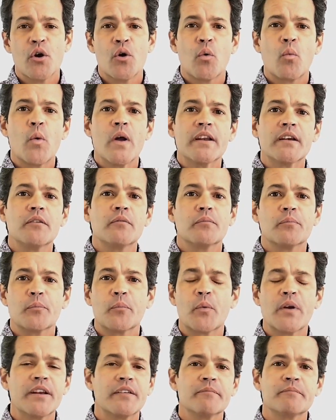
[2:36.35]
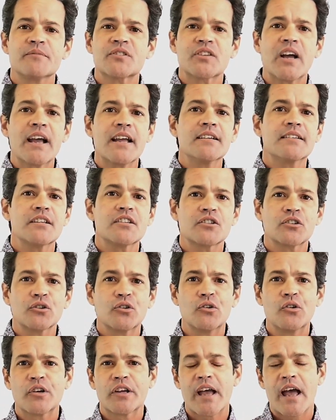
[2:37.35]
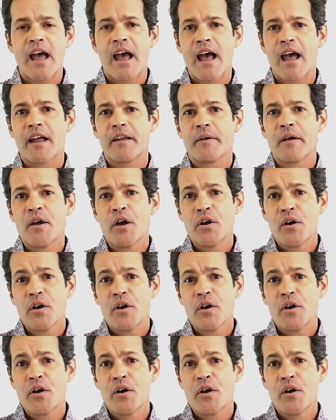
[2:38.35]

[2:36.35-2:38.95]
when, when scientists look at